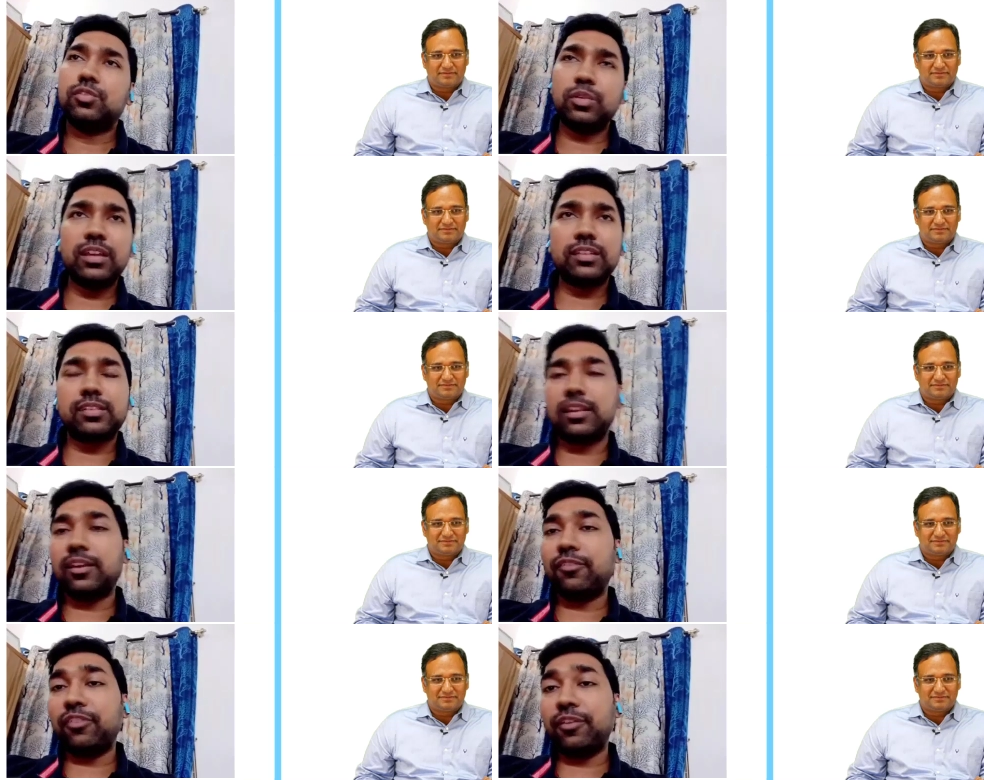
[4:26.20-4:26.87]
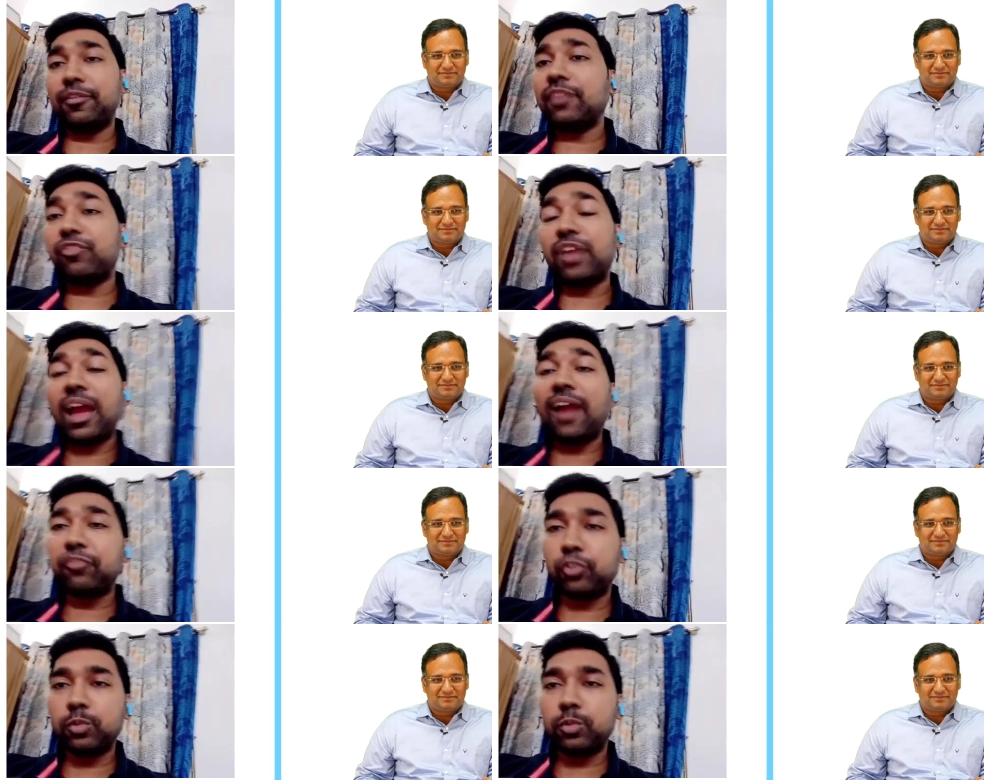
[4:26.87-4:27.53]
Speaker 1: So yes, even if you
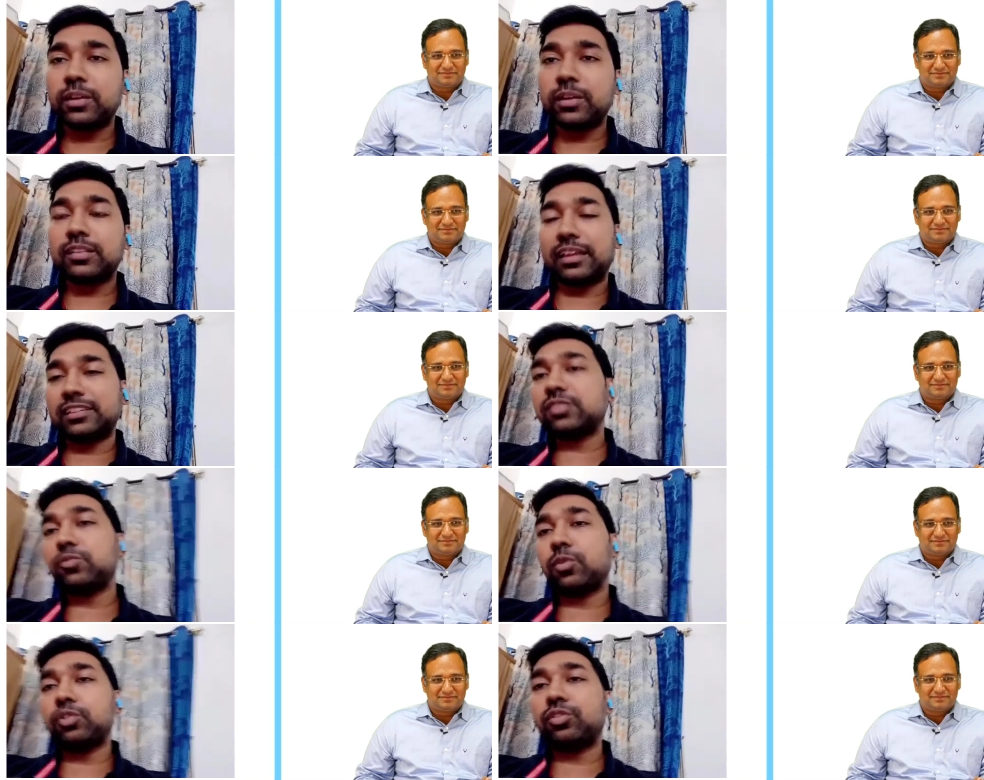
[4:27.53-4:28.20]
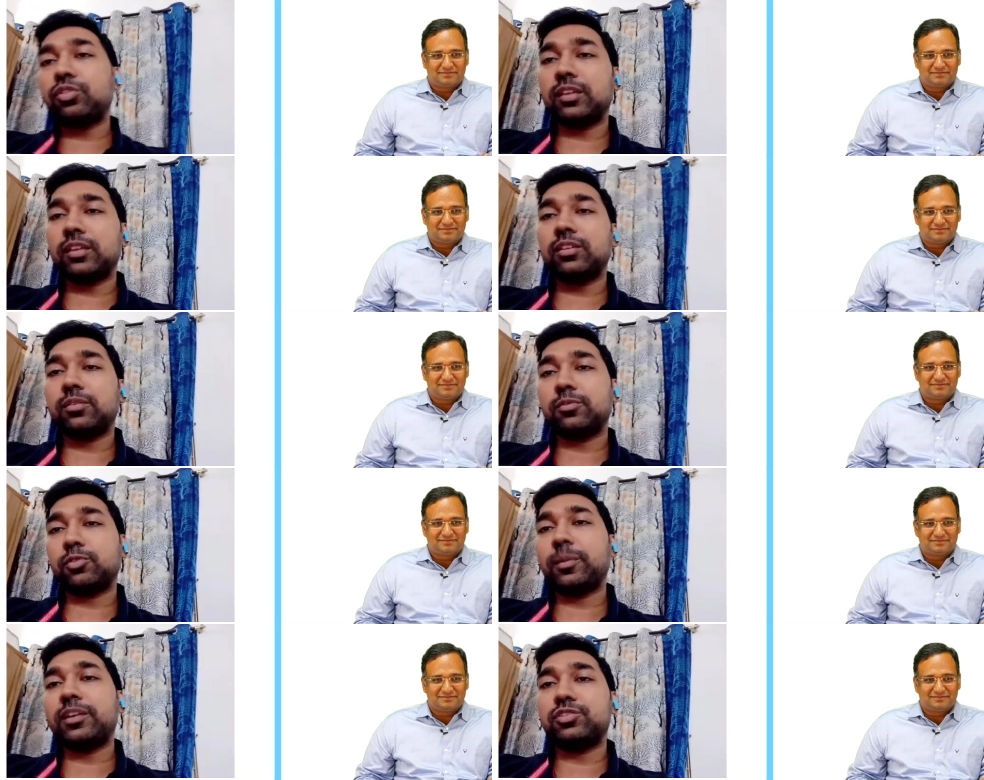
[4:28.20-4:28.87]
have 2 months, I just want to say
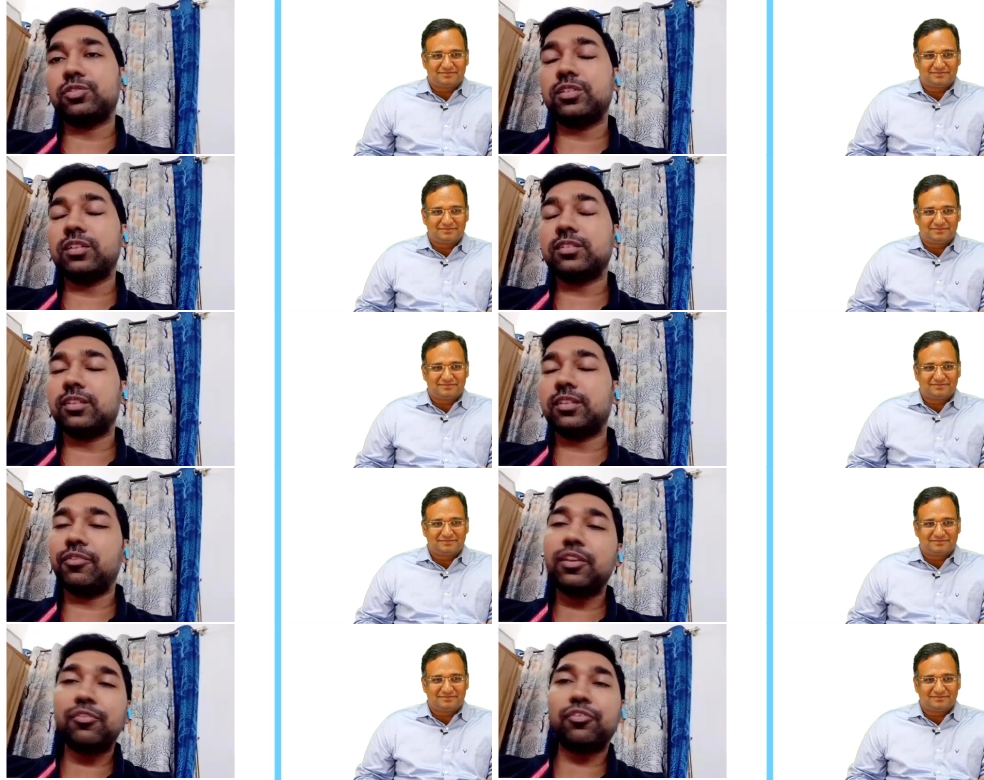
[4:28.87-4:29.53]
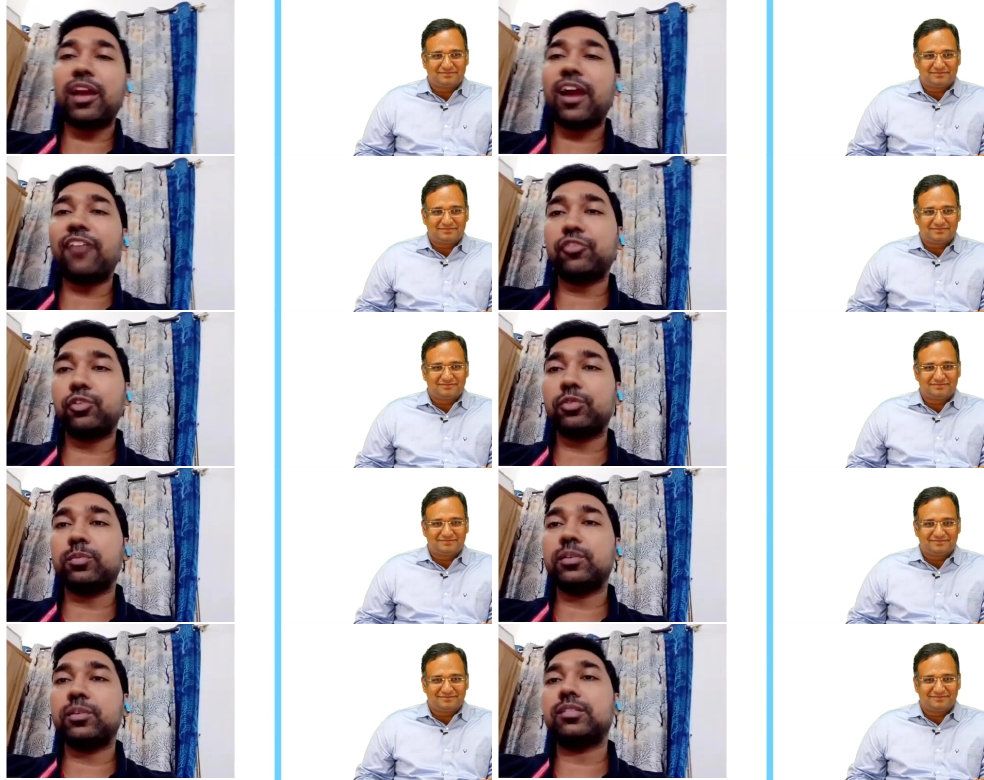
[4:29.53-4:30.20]
to my juniors, even if you have
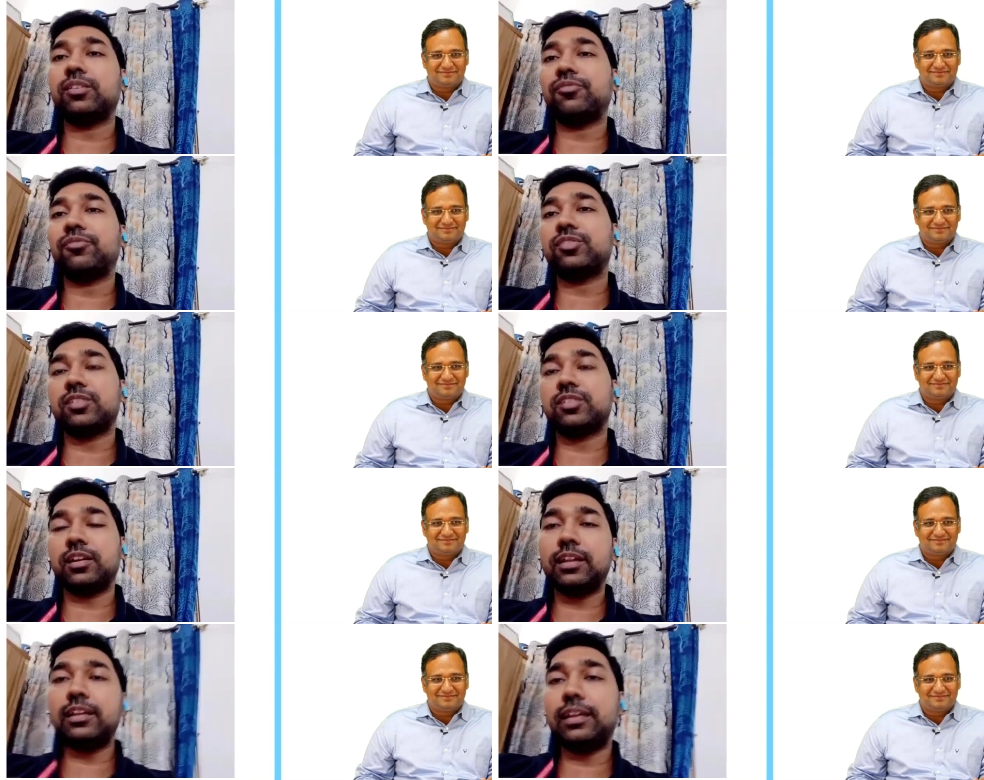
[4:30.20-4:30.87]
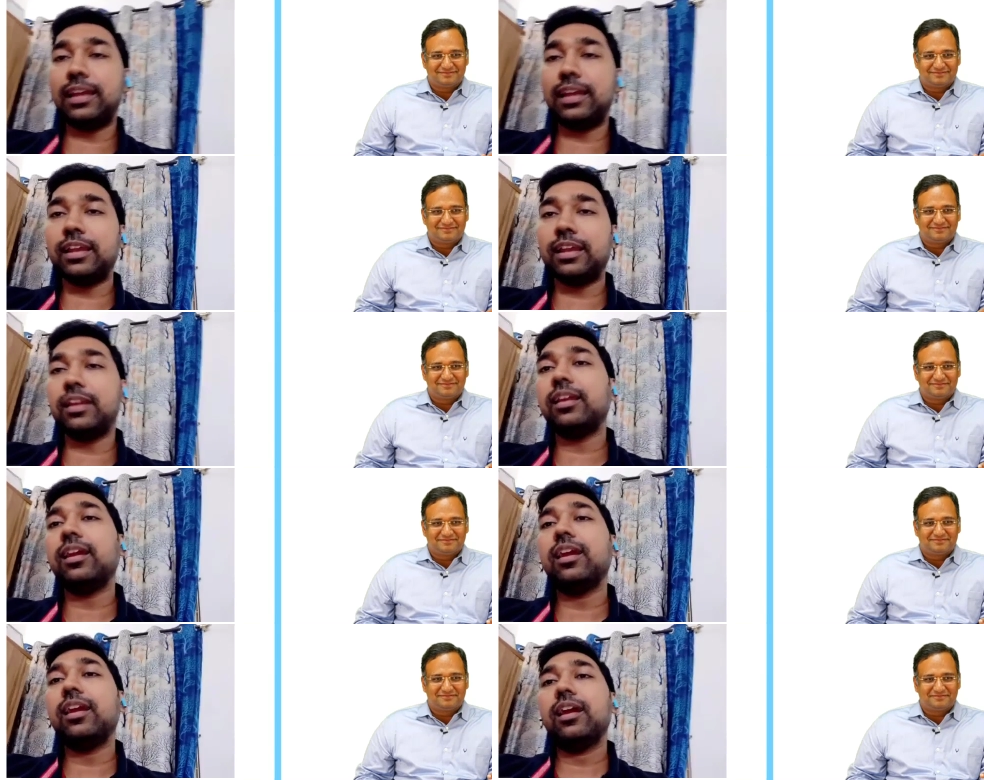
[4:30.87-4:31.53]
2 months, if you study
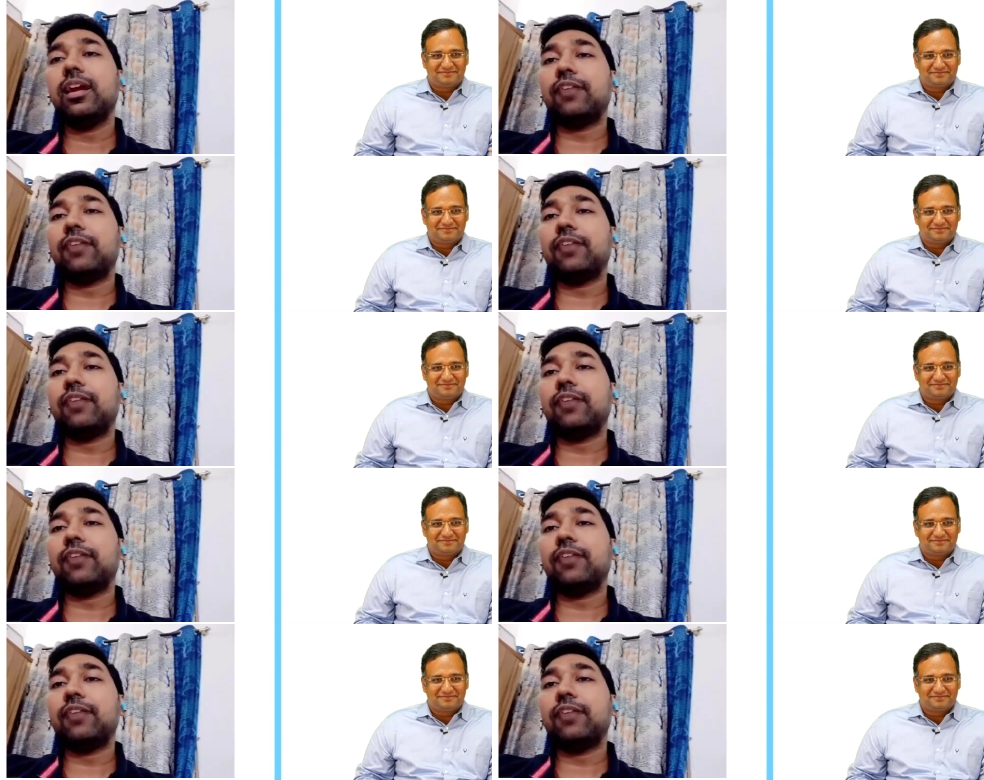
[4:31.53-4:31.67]
daily